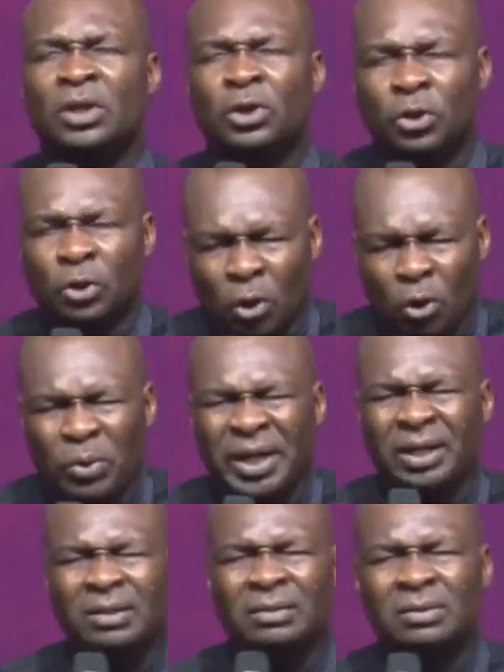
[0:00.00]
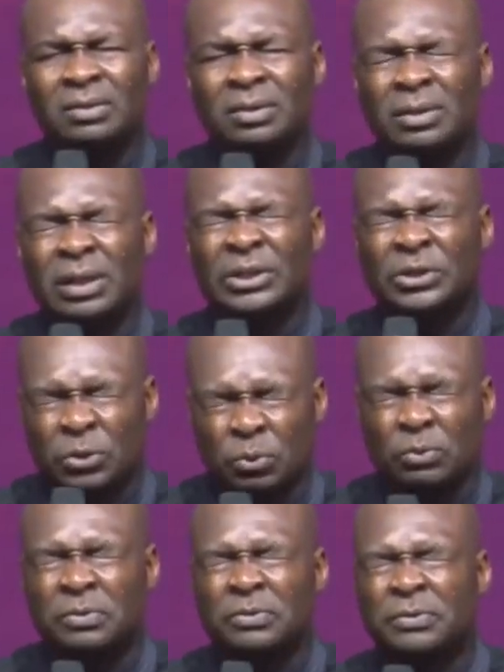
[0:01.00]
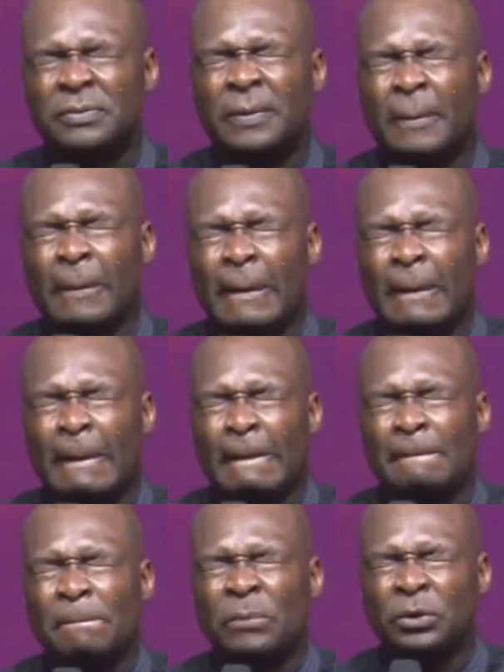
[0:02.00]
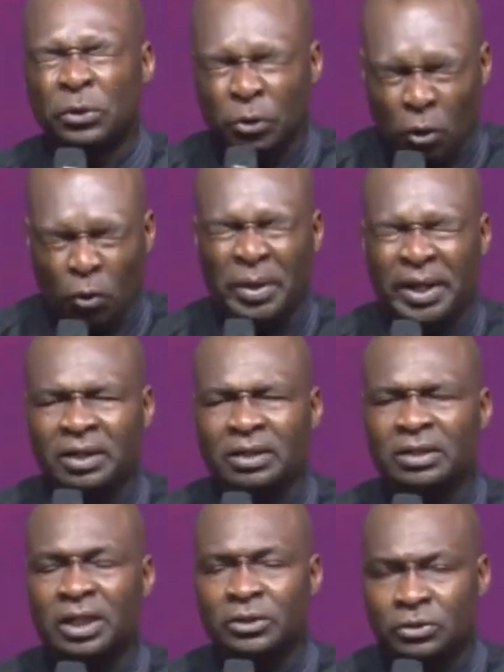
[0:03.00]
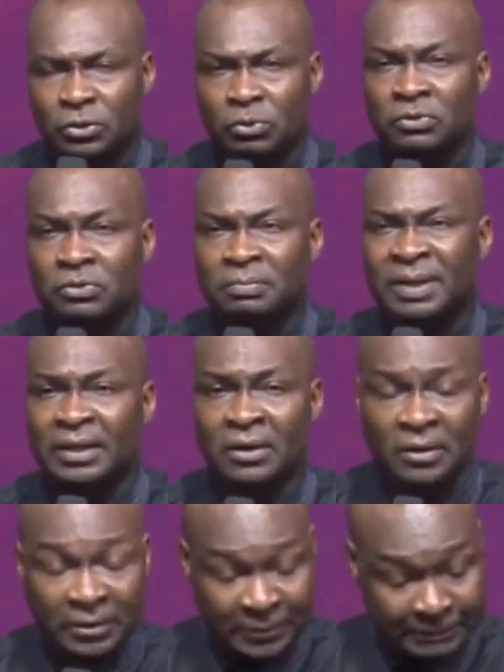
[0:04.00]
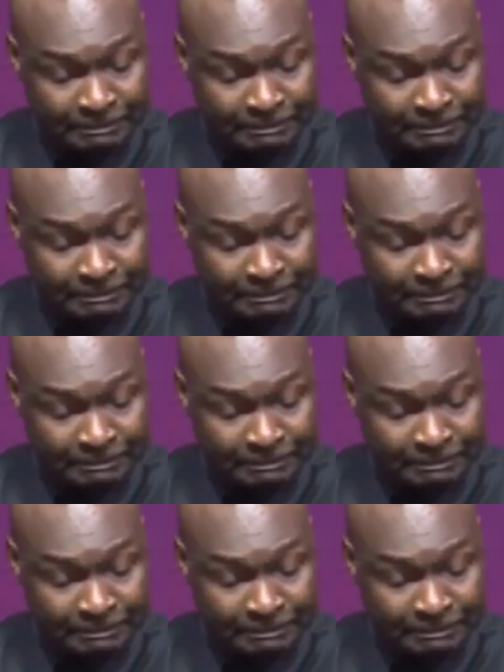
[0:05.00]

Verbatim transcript: Knowing the truth. Knowing the truth, my God.